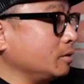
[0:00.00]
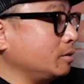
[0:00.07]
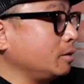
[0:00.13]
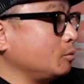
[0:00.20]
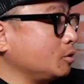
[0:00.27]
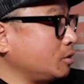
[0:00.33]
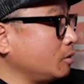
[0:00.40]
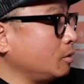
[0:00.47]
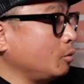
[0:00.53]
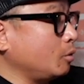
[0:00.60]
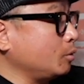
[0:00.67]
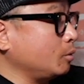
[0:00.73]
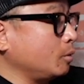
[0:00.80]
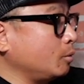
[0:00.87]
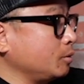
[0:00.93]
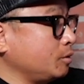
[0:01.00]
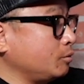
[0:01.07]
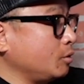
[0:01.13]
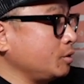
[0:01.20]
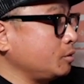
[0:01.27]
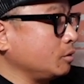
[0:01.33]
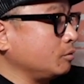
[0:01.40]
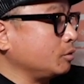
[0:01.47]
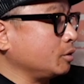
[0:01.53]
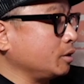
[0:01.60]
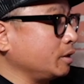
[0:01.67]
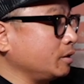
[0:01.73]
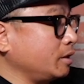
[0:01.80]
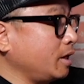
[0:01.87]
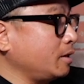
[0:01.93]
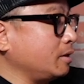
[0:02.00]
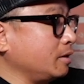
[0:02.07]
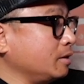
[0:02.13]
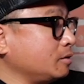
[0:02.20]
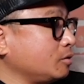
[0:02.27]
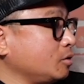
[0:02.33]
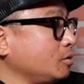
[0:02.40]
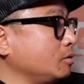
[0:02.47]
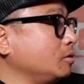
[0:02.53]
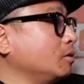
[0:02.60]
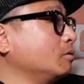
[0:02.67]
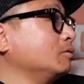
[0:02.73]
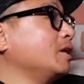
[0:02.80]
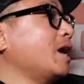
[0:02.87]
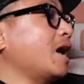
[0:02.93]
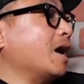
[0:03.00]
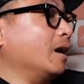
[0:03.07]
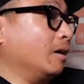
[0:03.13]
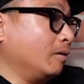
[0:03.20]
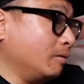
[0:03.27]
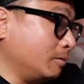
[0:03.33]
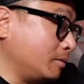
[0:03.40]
There was always voiceover in editing. So you go, now,